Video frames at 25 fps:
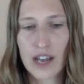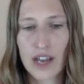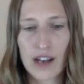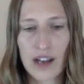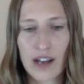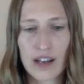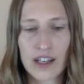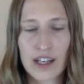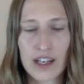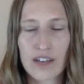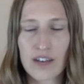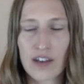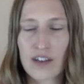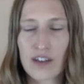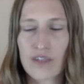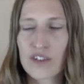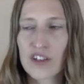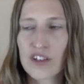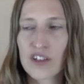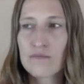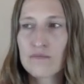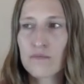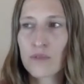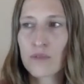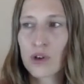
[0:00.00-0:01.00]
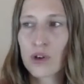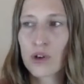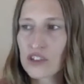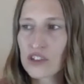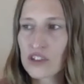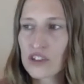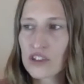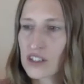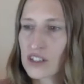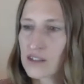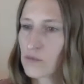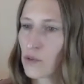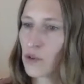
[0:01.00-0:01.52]
and I feel emotional
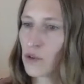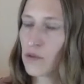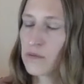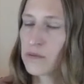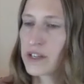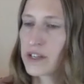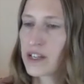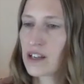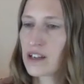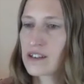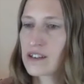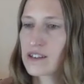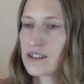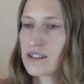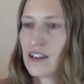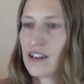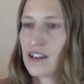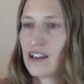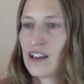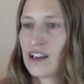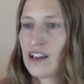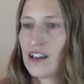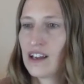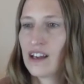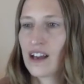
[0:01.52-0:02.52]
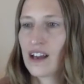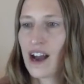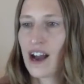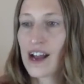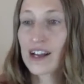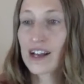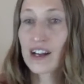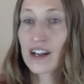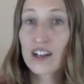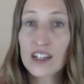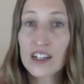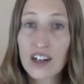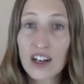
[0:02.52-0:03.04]
in this moment because I
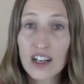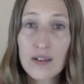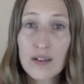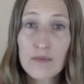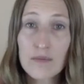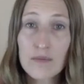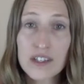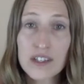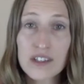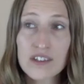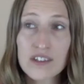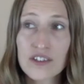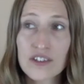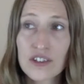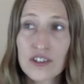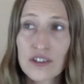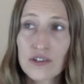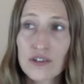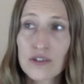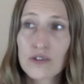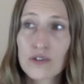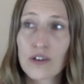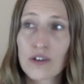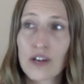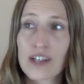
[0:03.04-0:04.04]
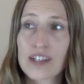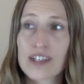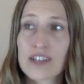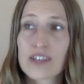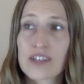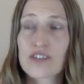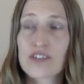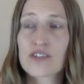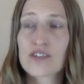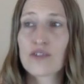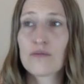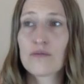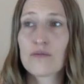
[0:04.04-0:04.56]
got caught up in this too. I did
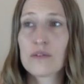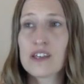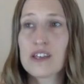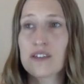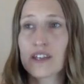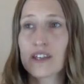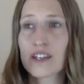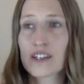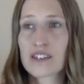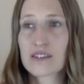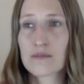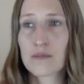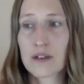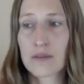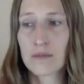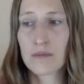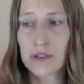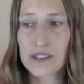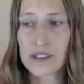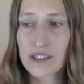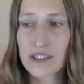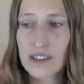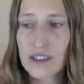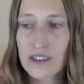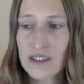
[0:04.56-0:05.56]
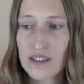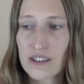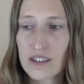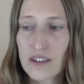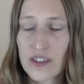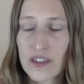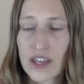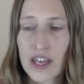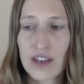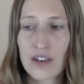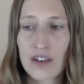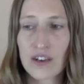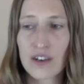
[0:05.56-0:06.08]
so many things in my business
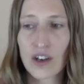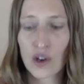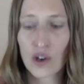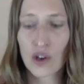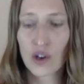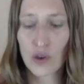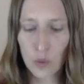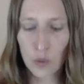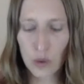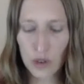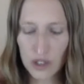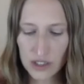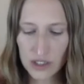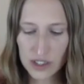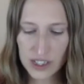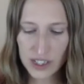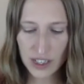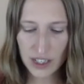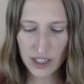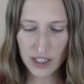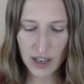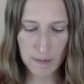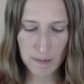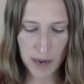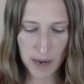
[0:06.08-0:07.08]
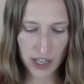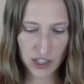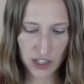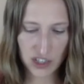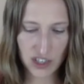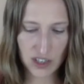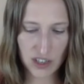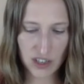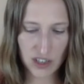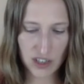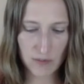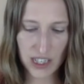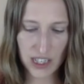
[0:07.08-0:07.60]
that weren't a match
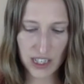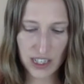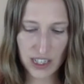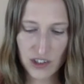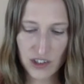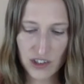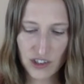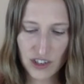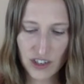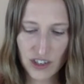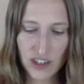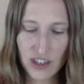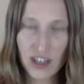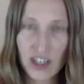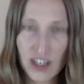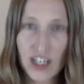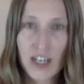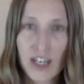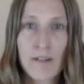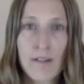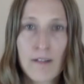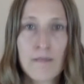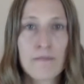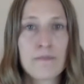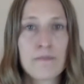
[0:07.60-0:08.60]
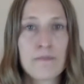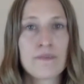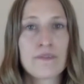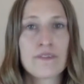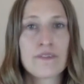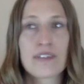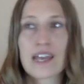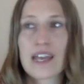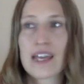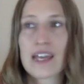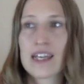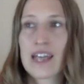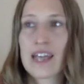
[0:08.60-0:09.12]
to my nature.
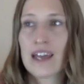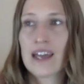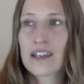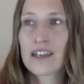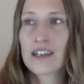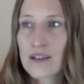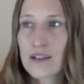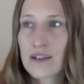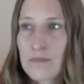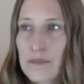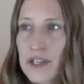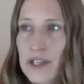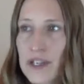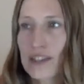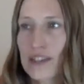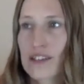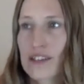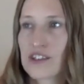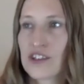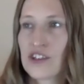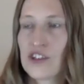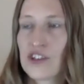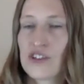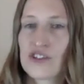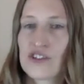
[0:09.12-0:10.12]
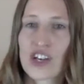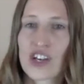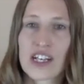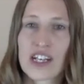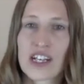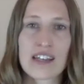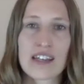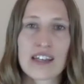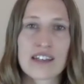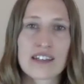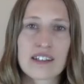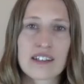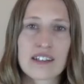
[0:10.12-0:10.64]
And it ended up being this
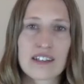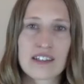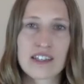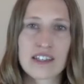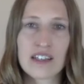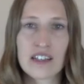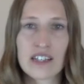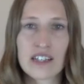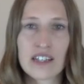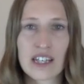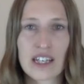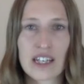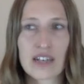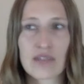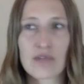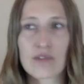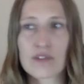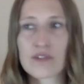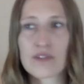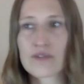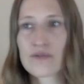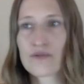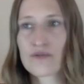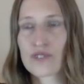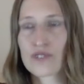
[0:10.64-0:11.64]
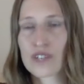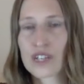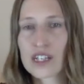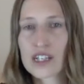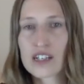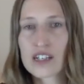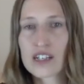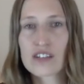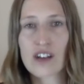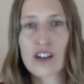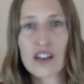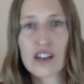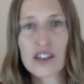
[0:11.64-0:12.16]
gigantic ceiling and it was freaking
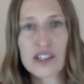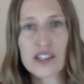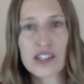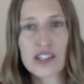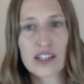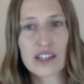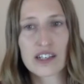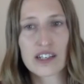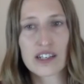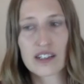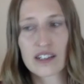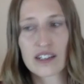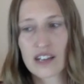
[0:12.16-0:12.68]
exhausting.